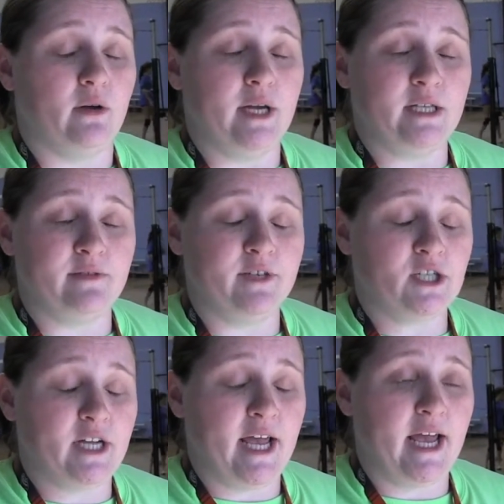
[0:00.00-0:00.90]
In
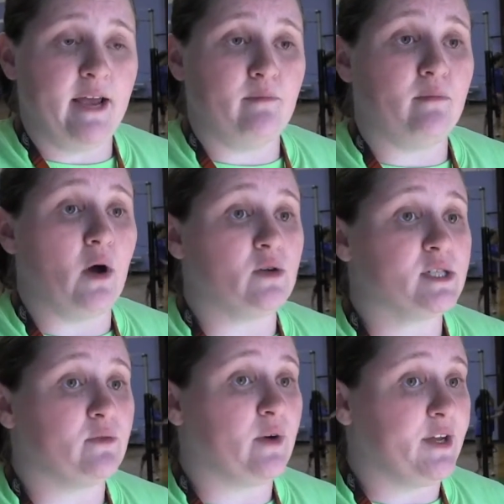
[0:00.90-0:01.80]
Division A,
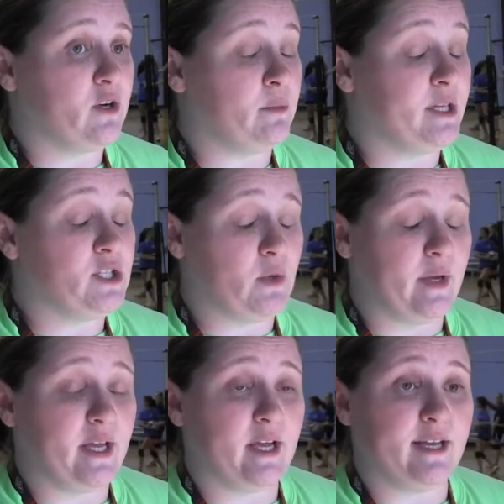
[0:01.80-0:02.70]
most of what you'll be
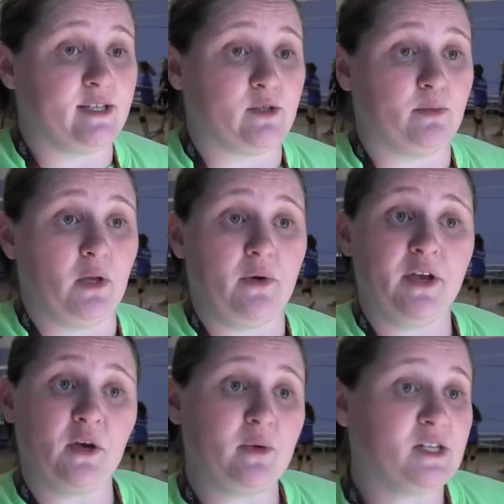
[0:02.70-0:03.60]
doing is
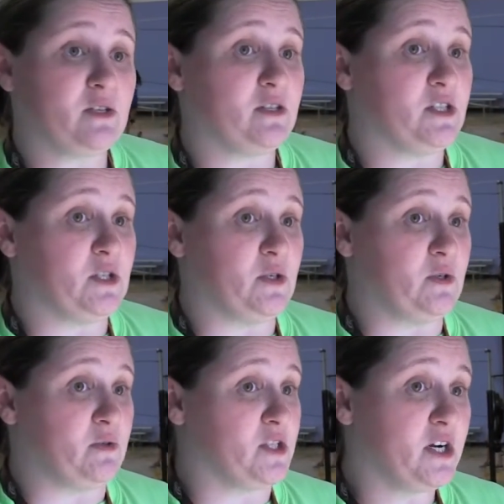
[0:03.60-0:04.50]
blowing your whistle
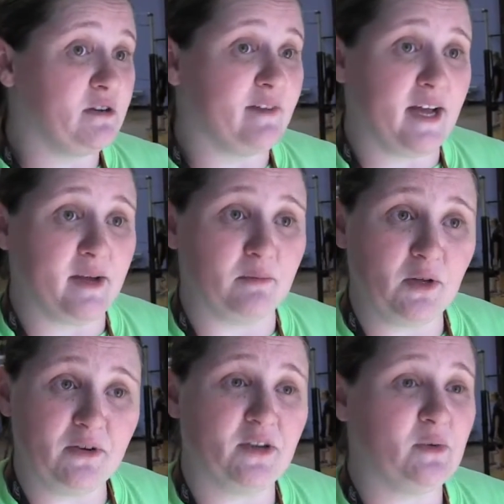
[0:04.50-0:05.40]
to serve and
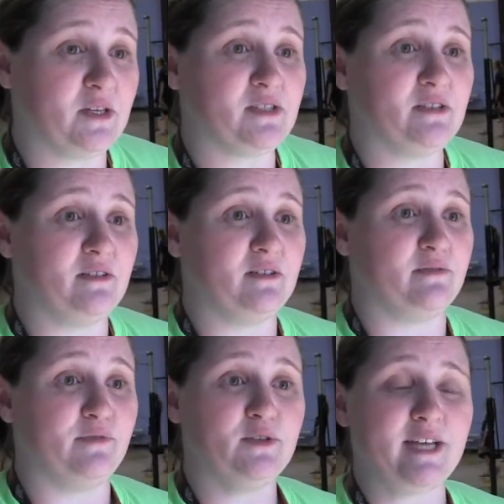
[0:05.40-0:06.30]
blowing your whistle
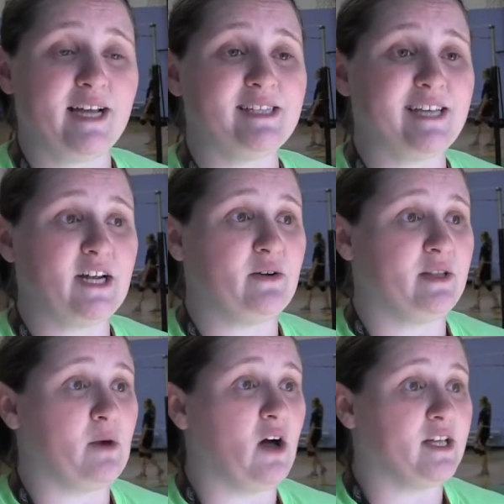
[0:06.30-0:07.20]
a few seconds later when
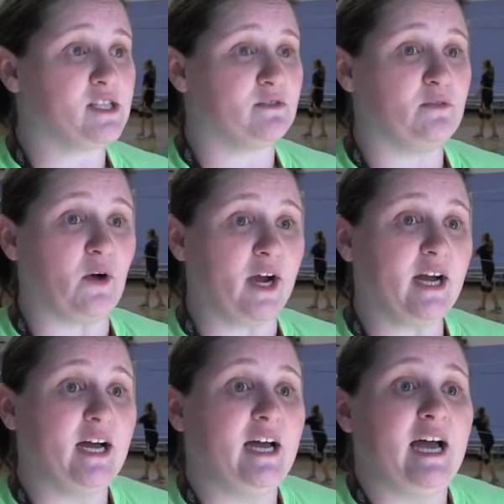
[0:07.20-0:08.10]
the ball hits the floor.
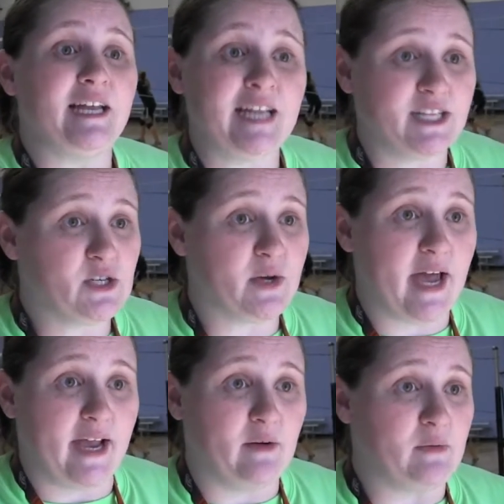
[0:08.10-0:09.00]
And that's
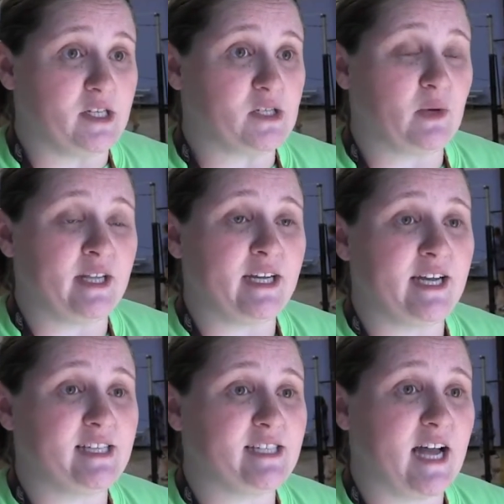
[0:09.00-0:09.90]
okay. I just want the
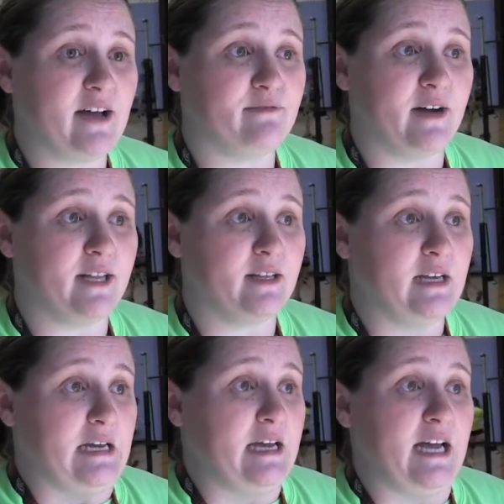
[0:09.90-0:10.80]
kids to have fun
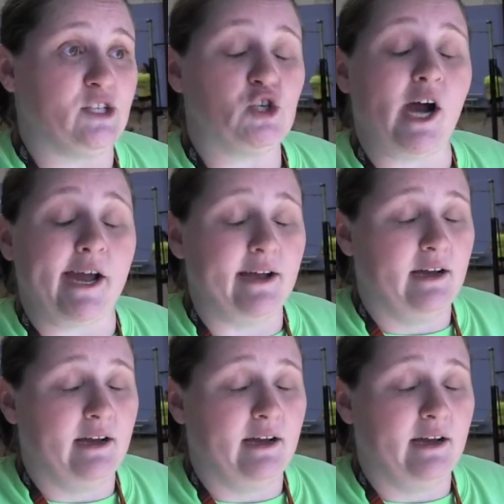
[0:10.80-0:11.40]
and try.